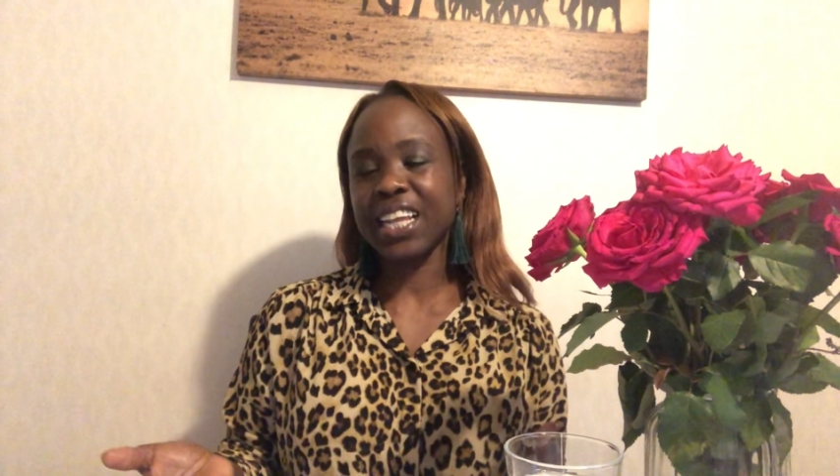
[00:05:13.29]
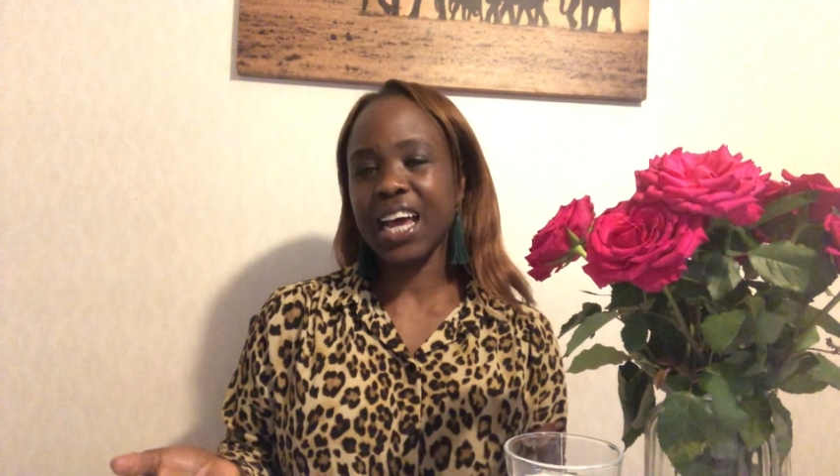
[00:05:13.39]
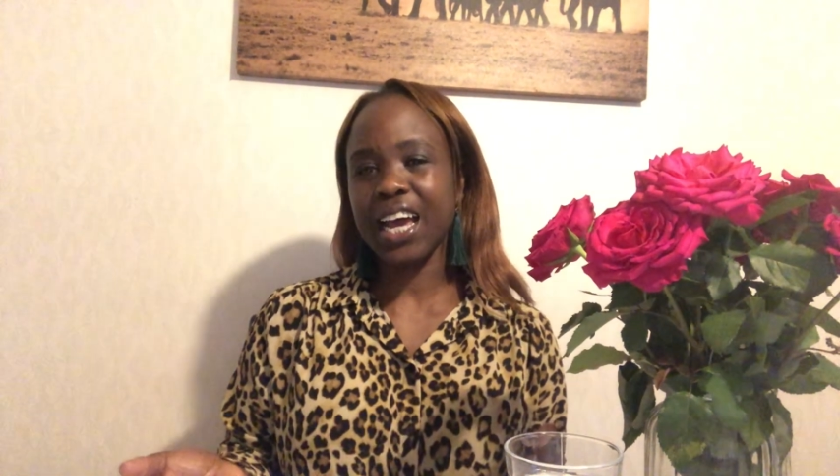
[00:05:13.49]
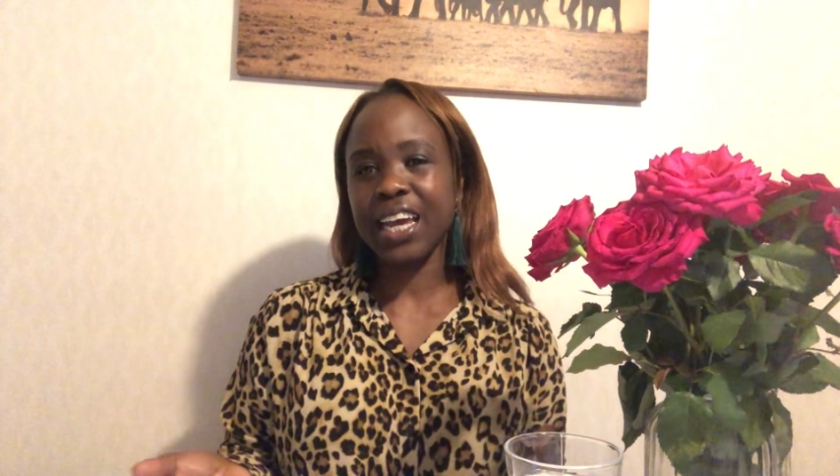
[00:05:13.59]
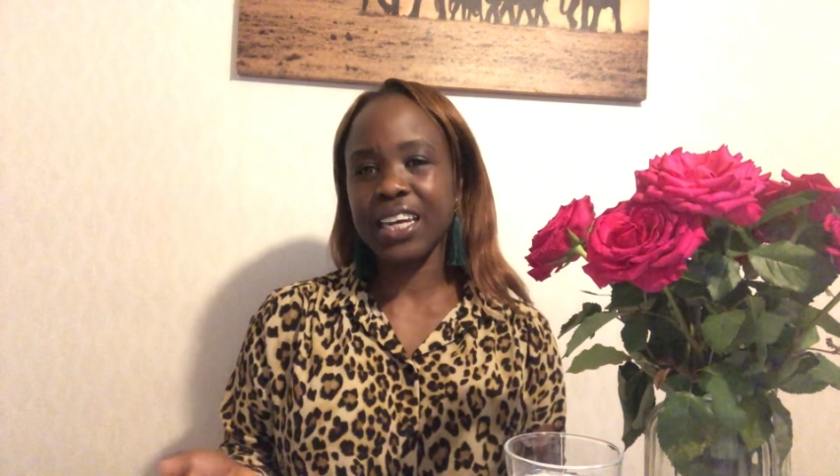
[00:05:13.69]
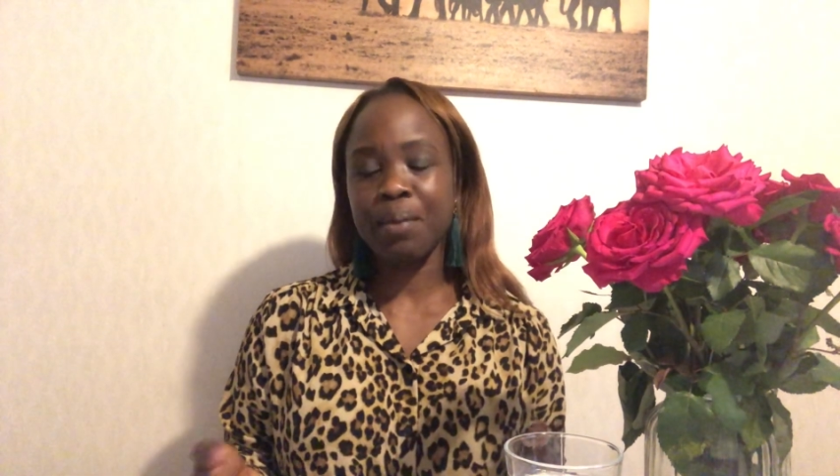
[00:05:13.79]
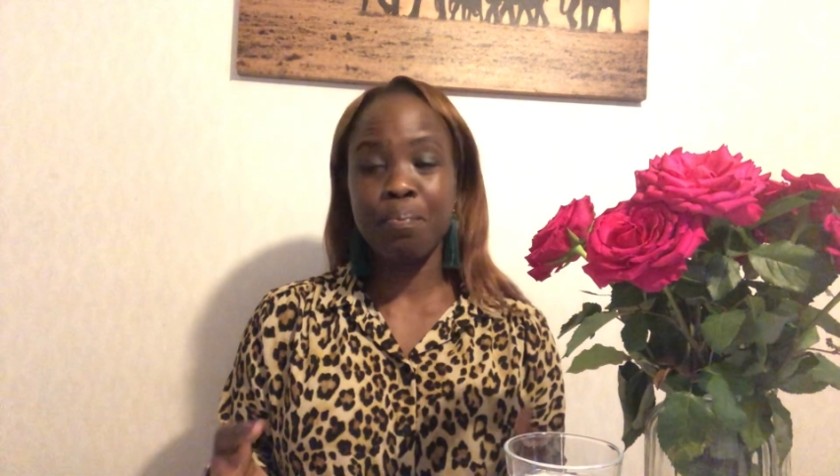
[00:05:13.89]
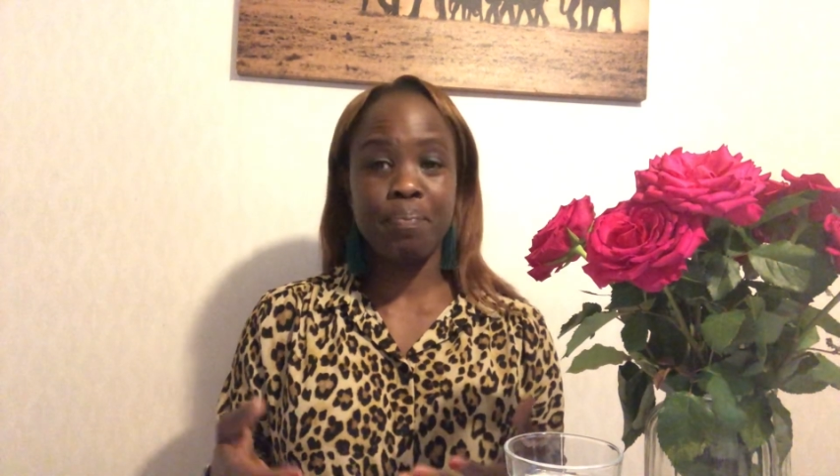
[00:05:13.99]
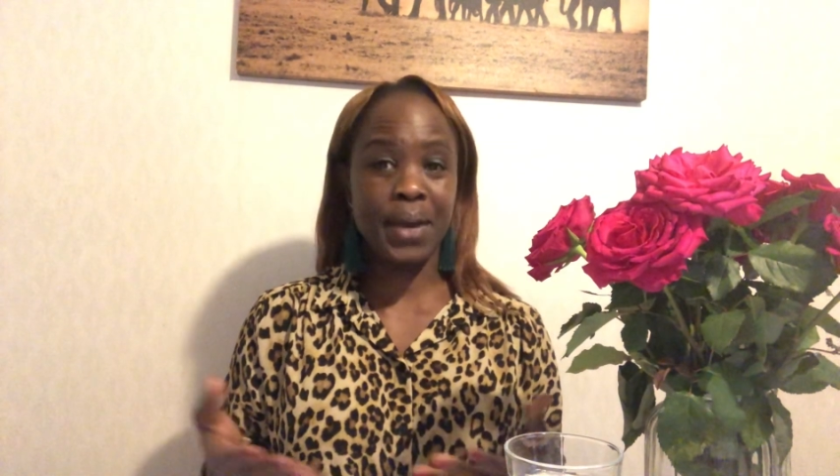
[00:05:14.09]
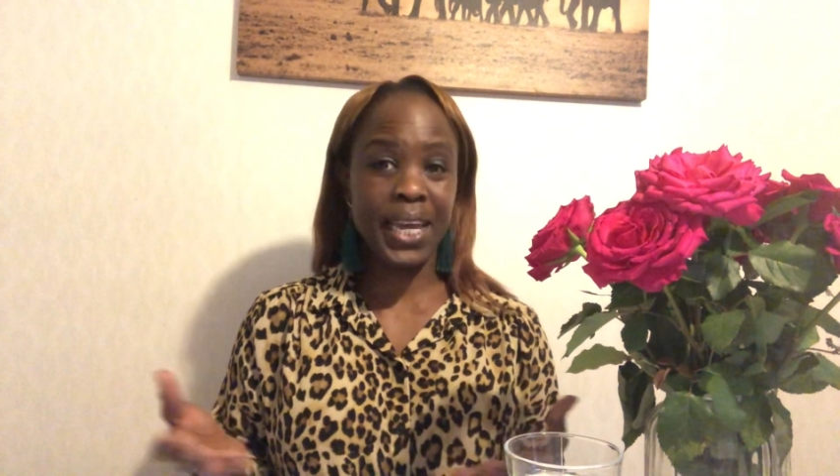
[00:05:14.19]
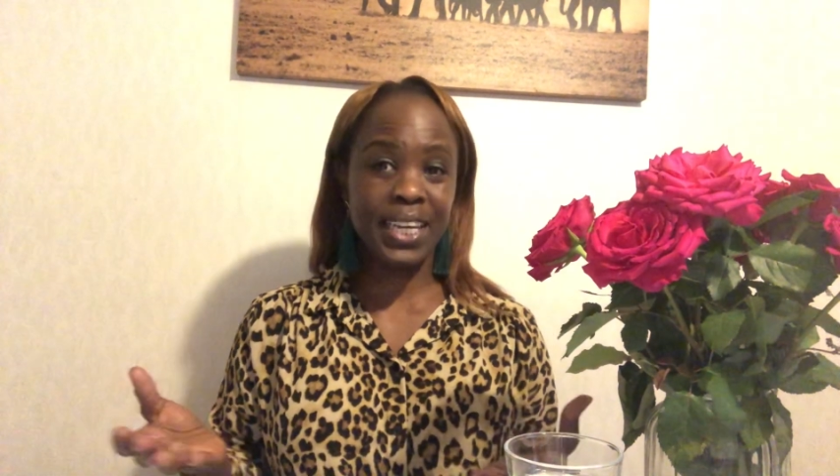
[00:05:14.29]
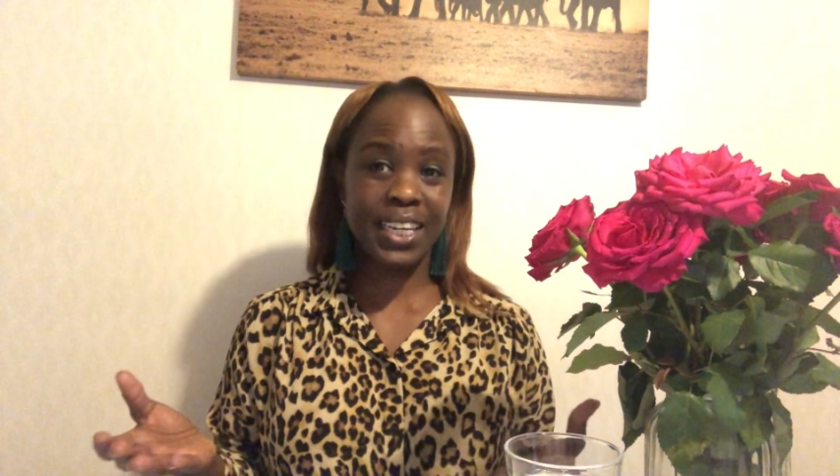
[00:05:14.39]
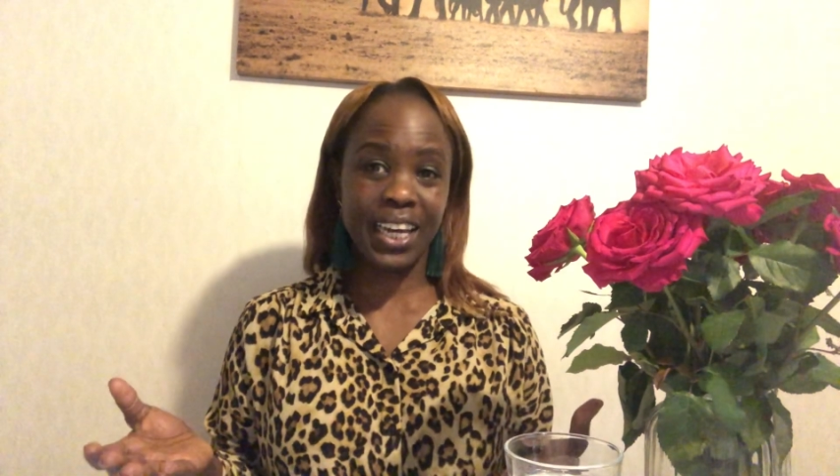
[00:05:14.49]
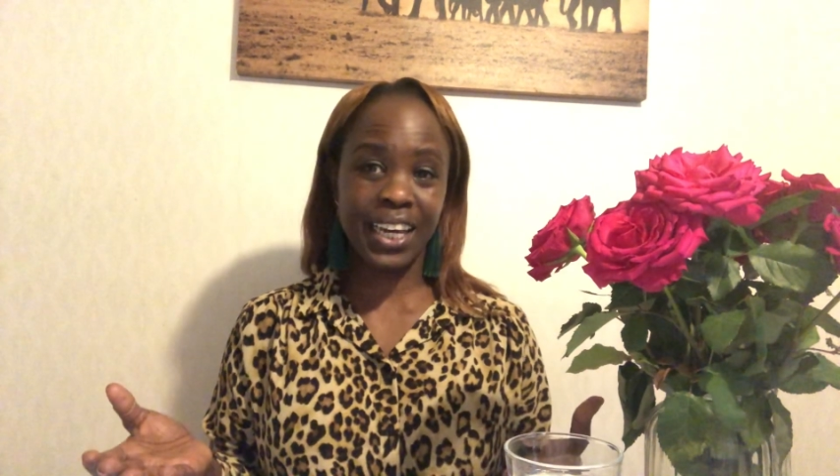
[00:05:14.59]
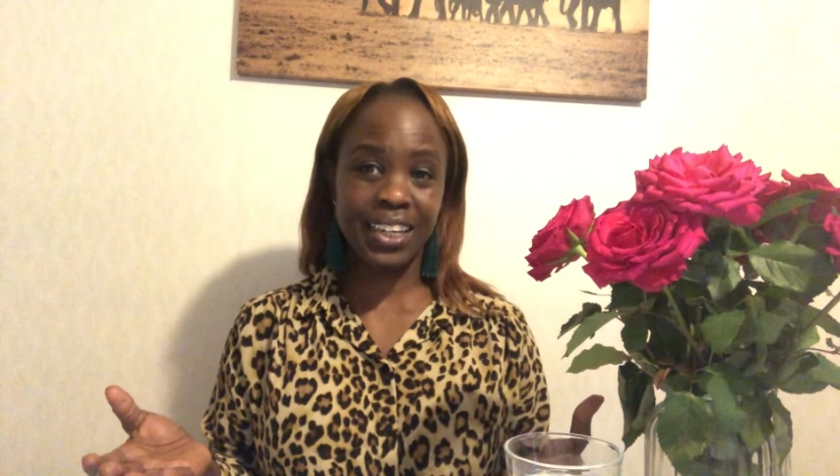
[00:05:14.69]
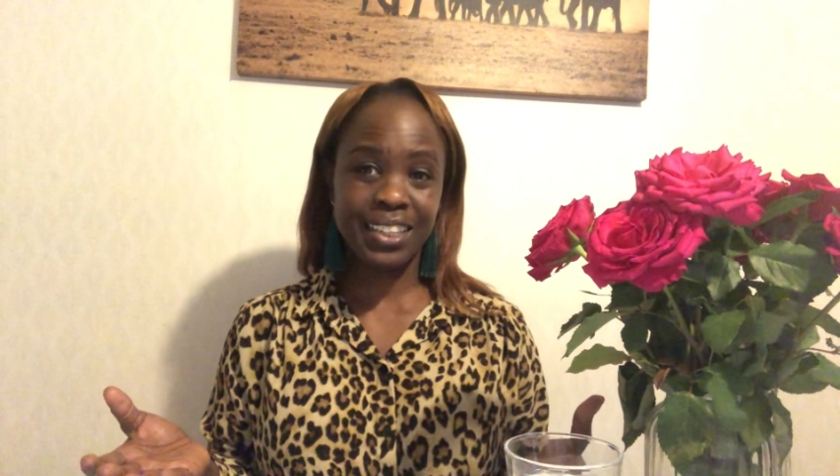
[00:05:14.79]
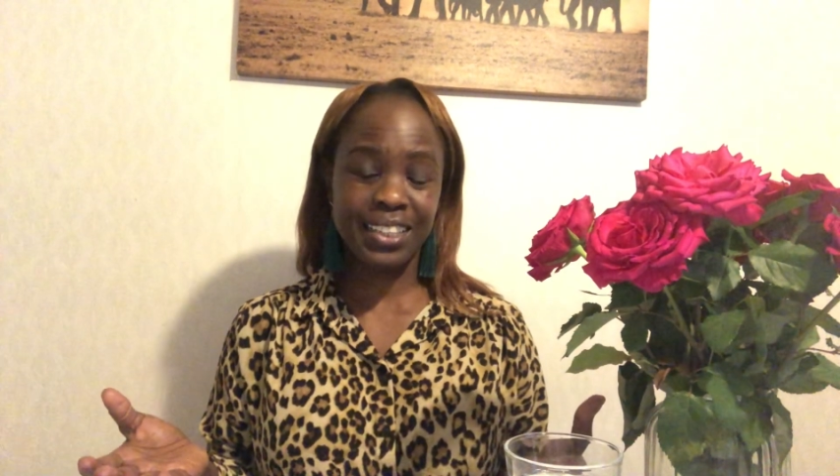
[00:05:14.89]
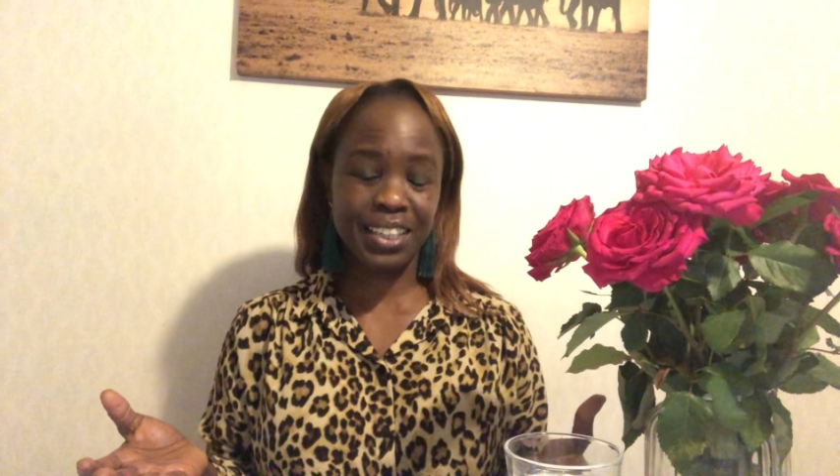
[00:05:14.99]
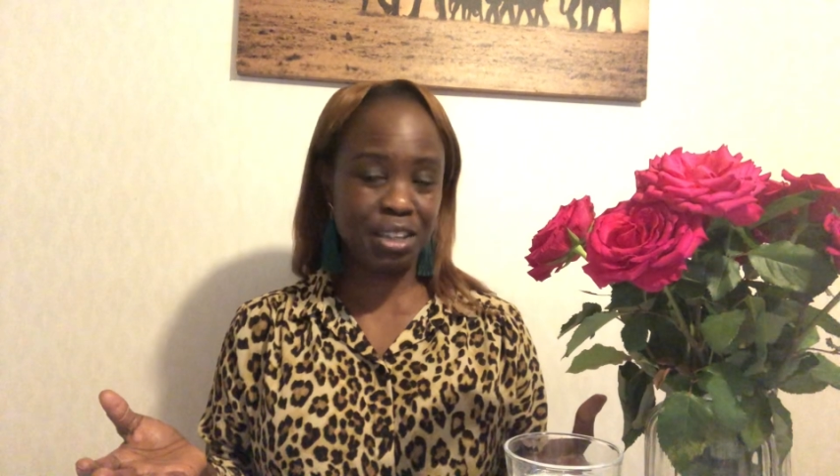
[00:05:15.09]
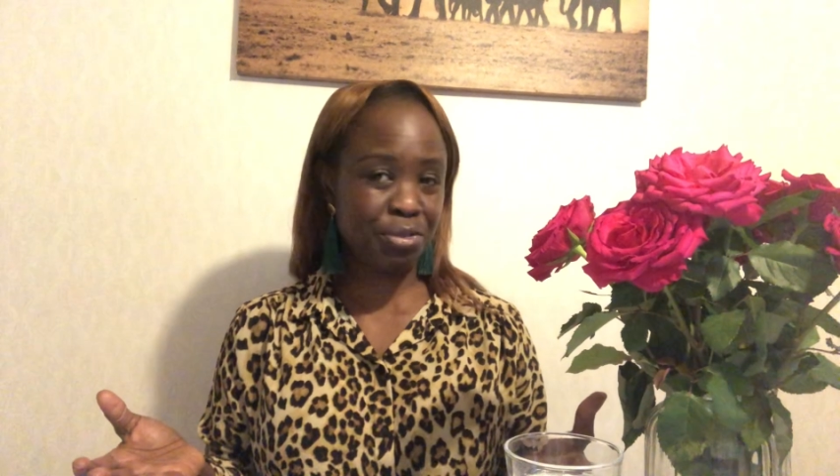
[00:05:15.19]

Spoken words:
like baking.